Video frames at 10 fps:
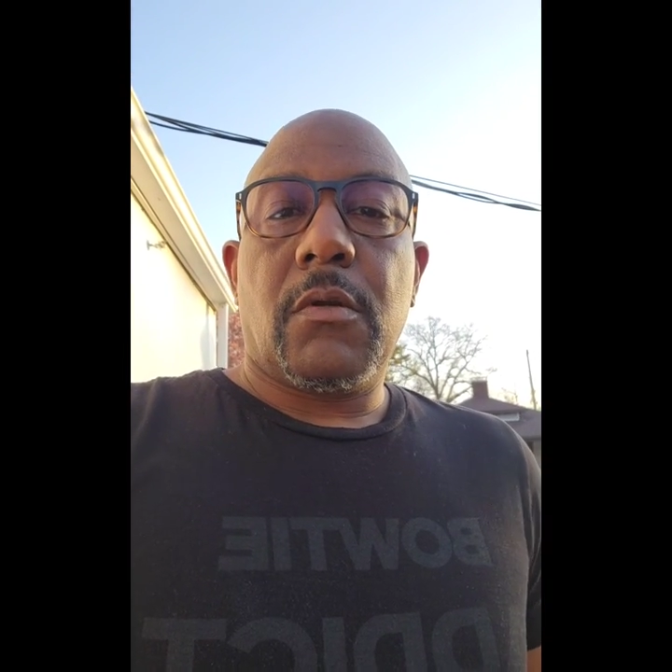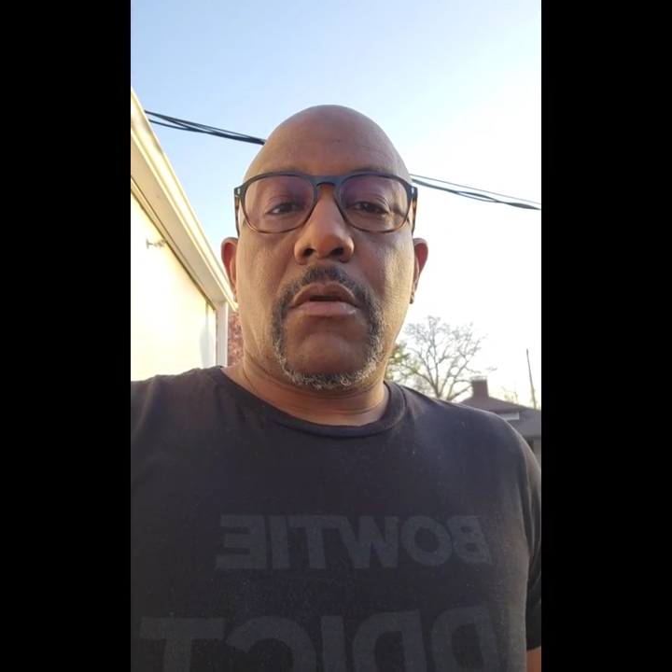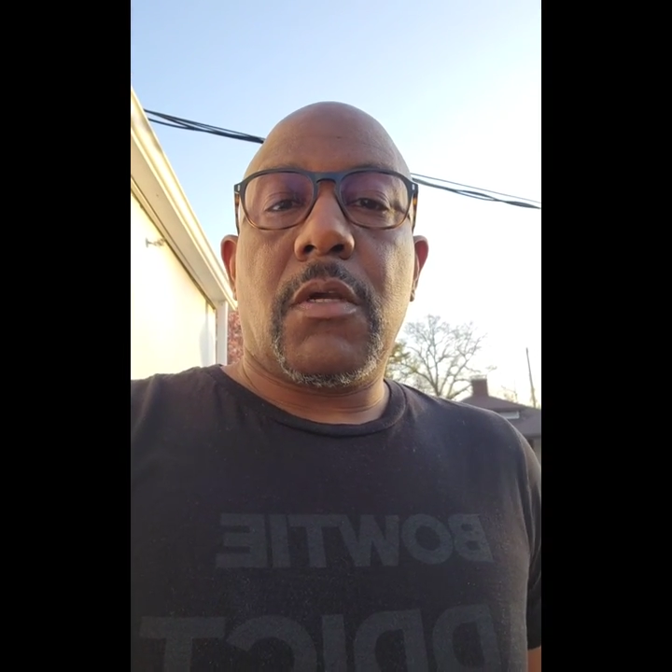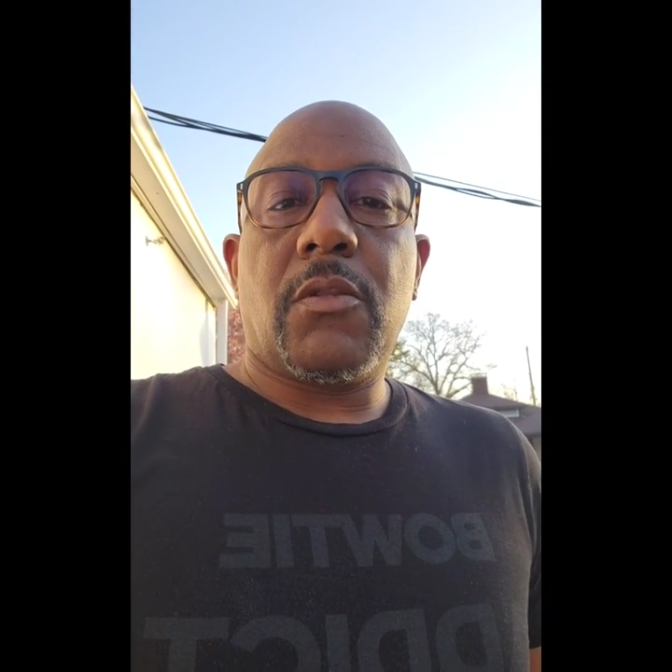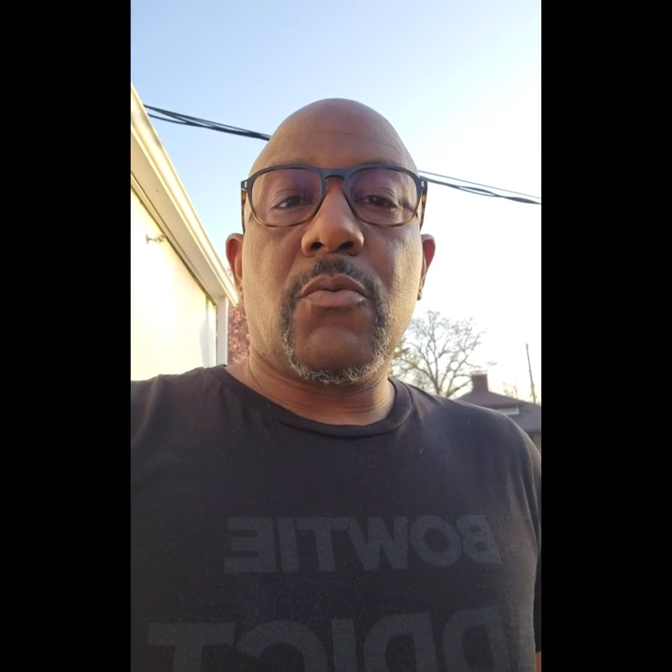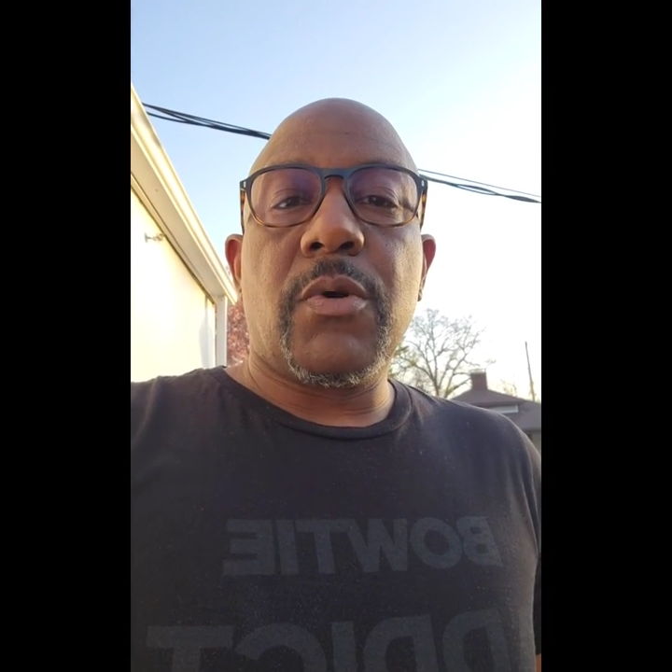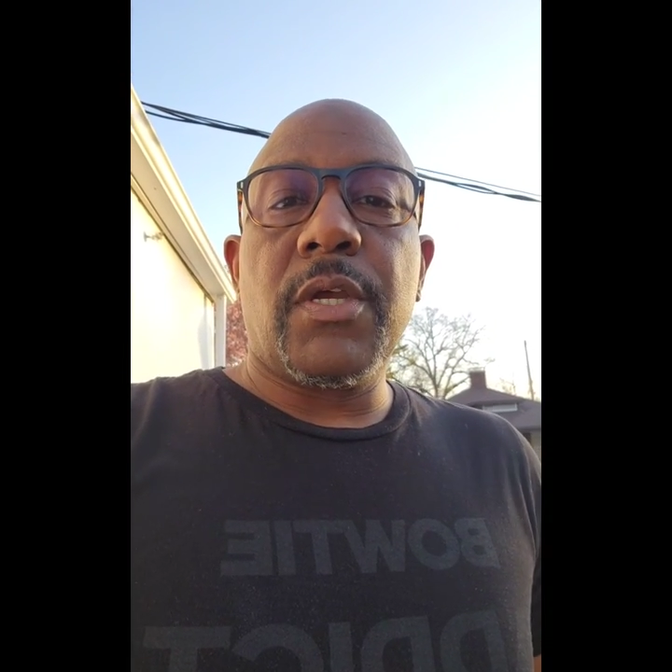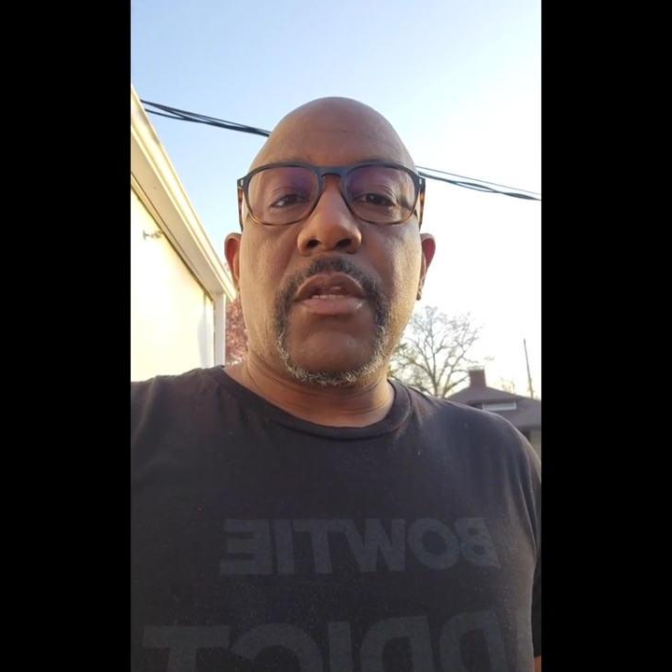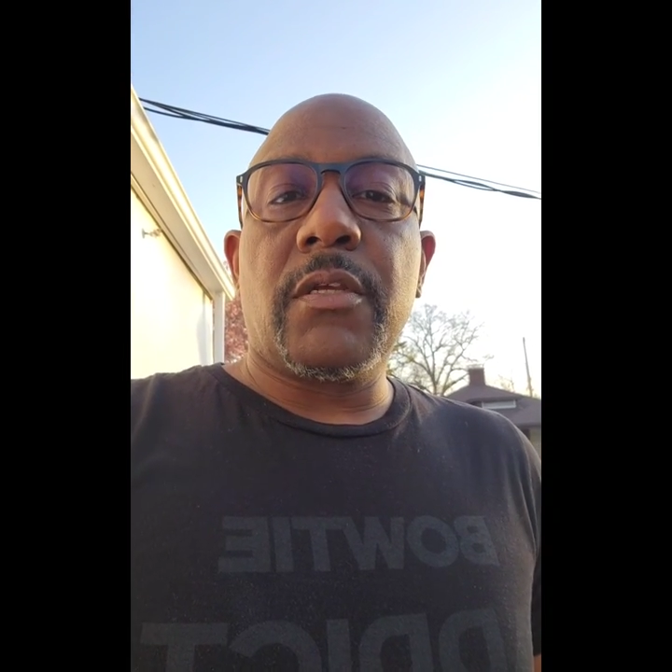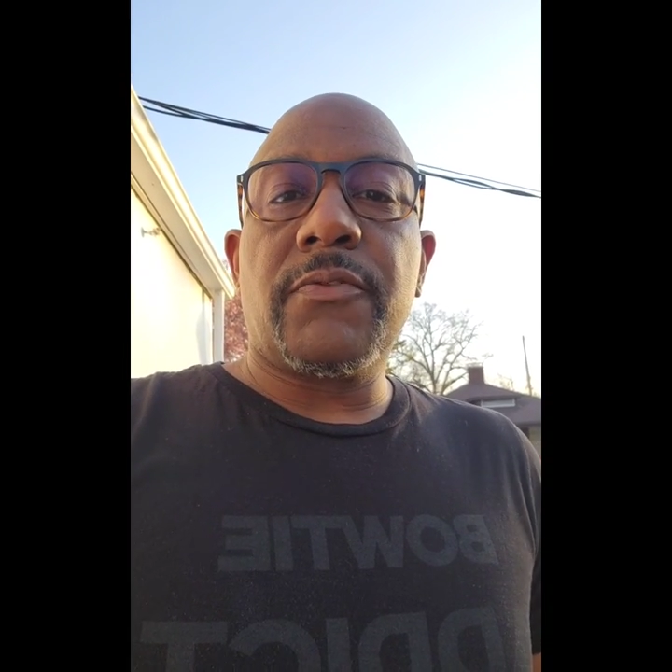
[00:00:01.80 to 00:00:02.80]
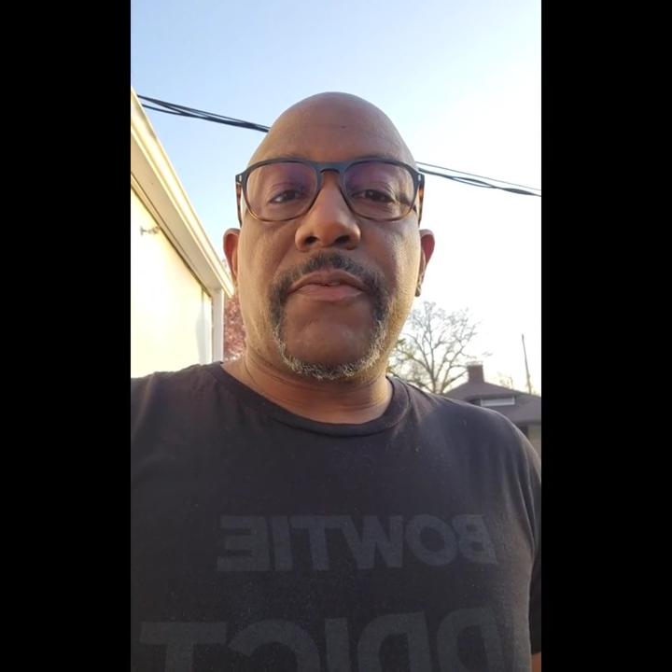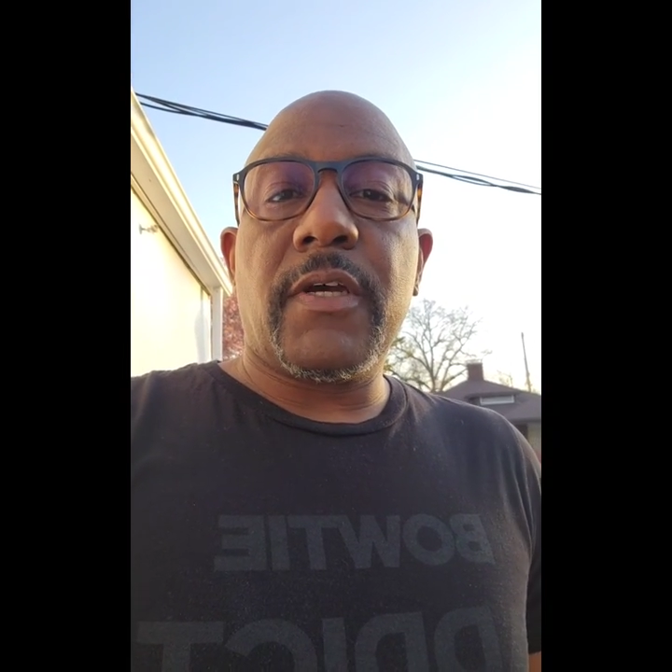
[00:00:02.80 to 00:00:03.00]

All right, the wind has